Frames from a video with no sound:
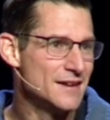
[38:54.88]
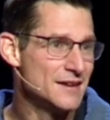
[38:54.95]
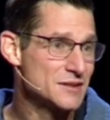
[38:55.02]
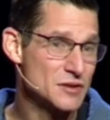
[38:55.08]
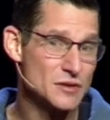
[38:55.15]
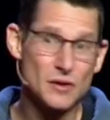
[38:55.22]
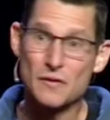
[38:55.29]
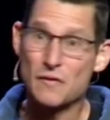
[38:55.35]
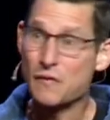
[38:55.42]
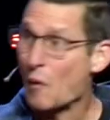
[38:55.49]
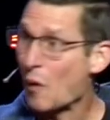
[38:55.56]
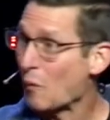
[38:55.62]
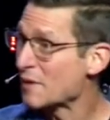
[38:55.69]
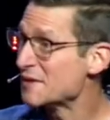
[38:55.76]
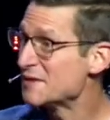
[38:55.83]
To look
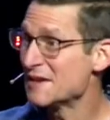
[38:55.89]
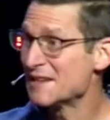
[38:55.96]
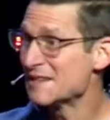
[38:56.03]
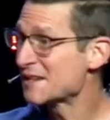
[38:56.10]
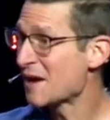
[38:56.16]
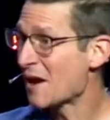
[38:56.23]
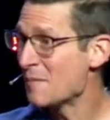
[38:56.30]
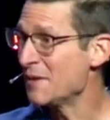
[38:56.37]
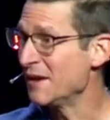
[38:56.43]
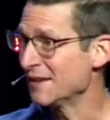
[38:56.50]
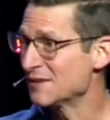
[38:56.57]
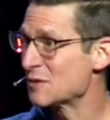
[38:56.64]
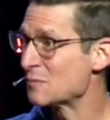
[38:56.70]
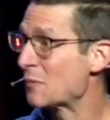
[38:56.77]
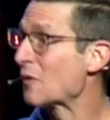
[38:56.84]
forward to his coming,
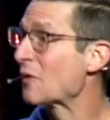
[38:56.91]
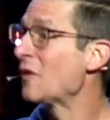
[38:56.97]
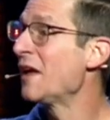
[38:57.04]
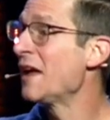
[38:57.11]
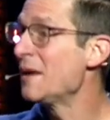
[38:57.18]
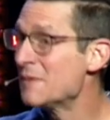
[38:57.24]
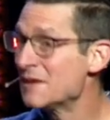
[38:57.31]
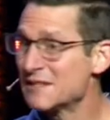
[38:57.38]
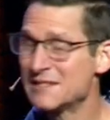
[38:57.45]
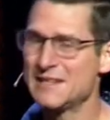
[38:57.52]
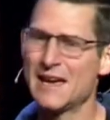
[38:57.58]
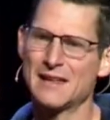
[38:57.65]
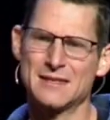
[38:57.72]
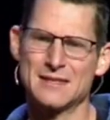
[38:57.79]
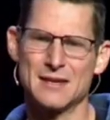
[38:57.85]
to proclaim his
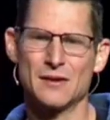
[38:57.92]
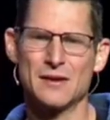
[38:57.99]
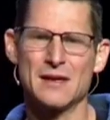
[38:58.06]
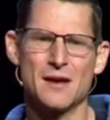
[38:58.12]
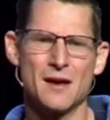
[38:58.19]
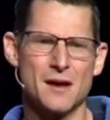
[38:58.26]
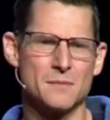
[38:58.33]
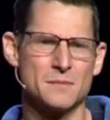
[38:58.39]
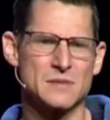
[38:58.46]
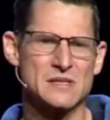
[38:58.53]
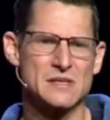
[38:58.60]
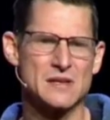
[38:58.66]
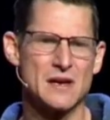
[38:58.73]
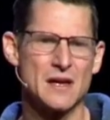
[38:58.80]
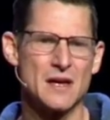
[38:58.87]
death till he comes
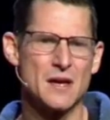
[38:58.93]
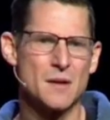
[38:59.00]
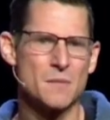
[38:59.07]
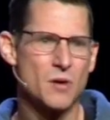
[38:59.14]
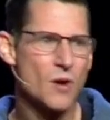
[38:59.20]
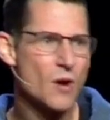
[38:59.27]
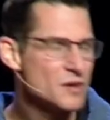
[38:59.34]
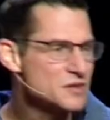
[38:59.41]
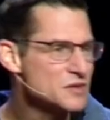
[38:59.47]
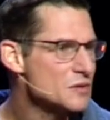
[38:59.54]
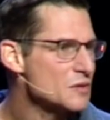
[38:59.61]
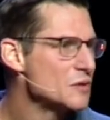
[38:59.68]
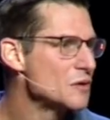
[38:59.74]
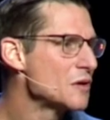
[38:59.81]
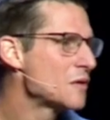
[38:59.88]
but also
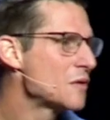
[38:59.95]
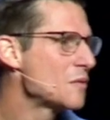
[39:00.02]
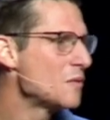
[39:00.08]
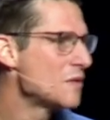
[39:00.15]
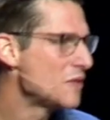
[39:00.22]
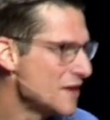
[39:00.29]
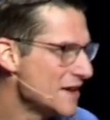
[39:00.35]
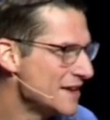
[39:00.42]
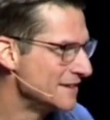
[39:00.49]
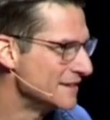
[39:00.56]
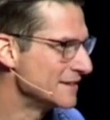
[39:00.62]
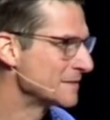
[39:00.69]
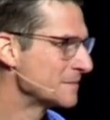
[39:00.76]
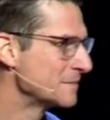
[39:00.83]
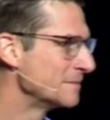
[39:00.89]
to look within.
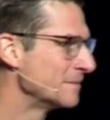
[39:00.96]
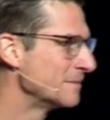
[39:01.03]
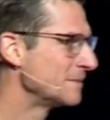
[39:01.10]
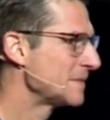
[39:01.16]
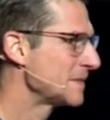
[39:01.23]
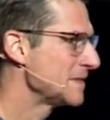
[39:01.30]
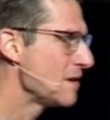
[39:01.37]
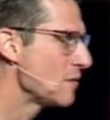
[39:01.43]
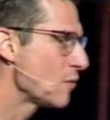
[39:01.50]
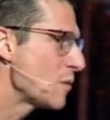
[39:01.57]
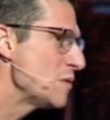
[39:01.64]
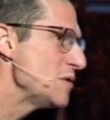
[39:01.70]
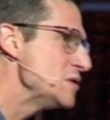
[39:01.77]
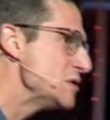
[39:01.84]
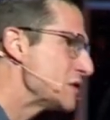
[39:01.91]
Say, Lord,
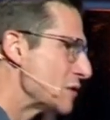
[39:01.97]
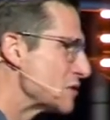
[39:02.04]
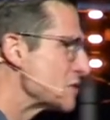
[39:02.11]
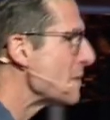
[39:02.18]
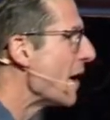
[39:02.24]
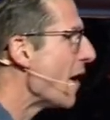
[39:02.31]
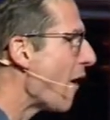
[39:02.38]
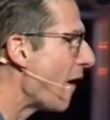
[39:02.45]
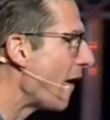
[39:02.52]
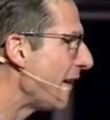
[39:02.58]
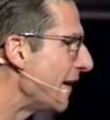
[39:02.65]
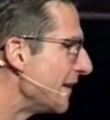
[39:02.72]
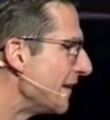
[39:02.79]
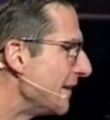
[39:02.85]
would you search my heart?